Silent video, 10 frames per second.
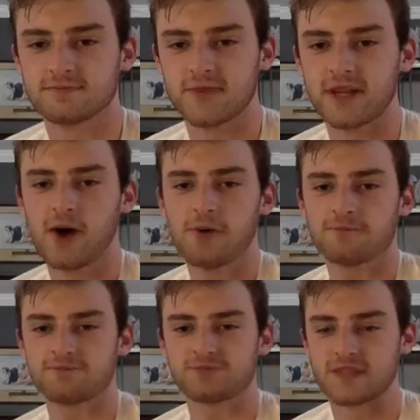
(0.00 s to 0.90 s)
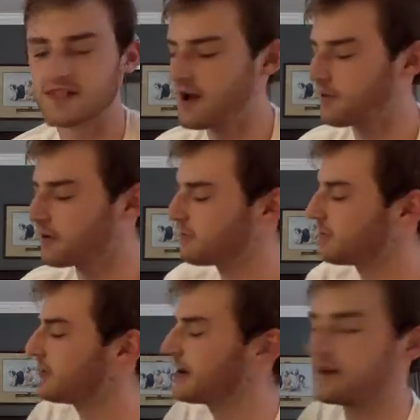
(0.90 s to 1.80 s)
Hello. Today we're going to be
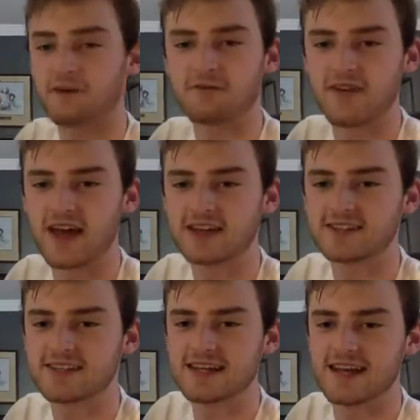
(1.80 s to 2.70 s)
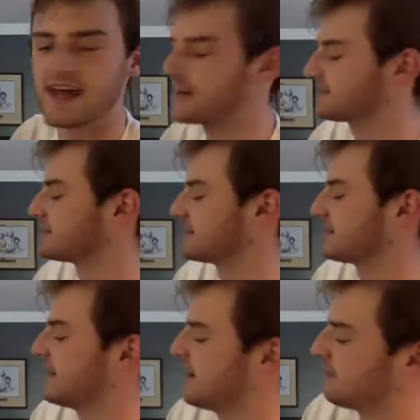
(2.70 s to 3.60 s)
reading Fancy Nancy
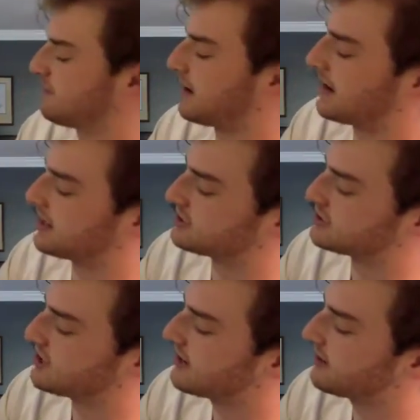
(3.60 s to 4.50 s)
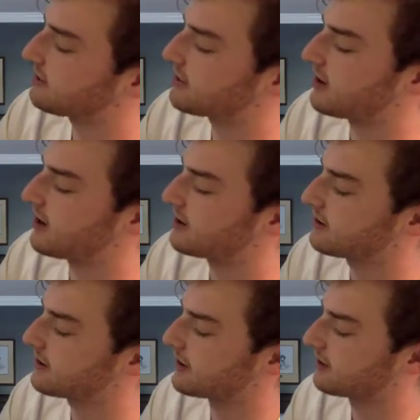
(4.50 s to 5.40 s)
by Jane O'Connor
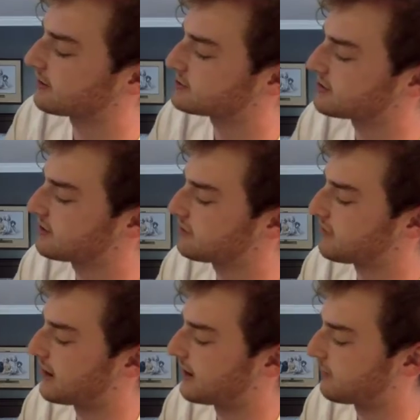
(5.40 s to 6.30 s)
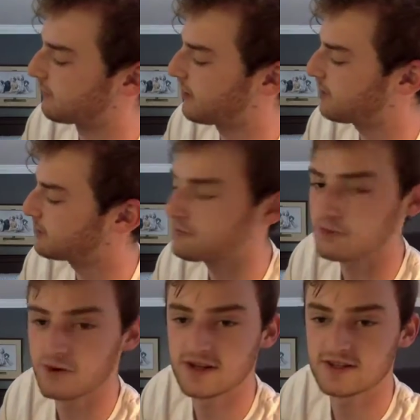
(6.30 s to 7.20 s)
and illustrated by Robin
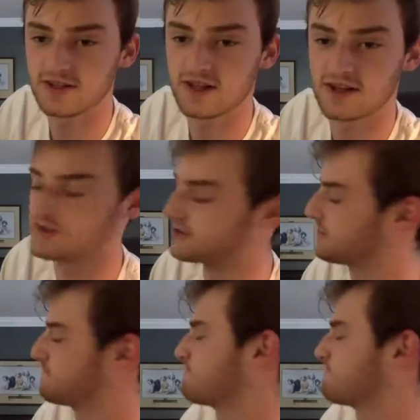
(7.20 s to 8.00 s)
Preiss Glasser.